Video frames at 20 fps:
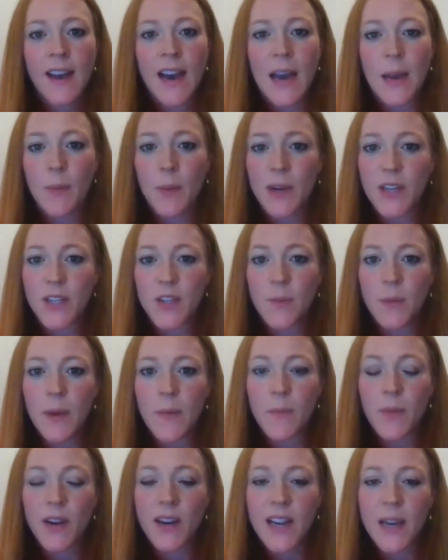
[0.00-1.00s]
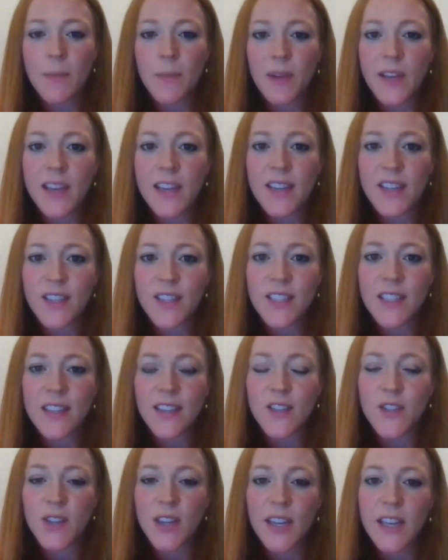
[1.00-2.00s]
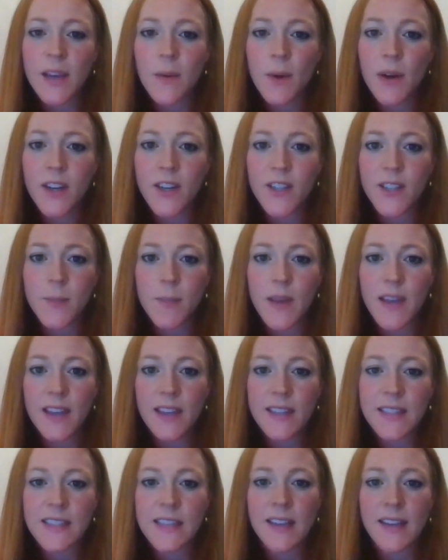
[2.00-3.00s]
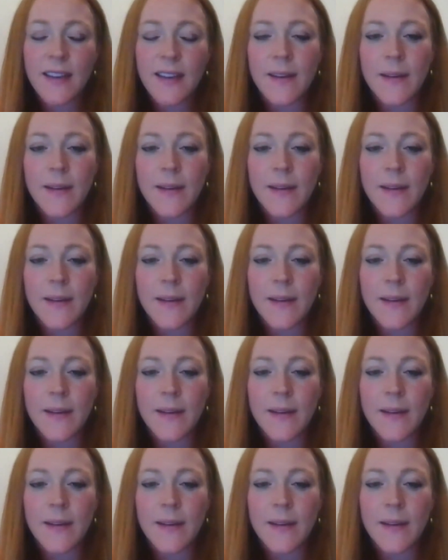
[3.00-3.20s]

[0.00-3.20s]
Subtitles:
high pressure membrane applications in the drinking water space.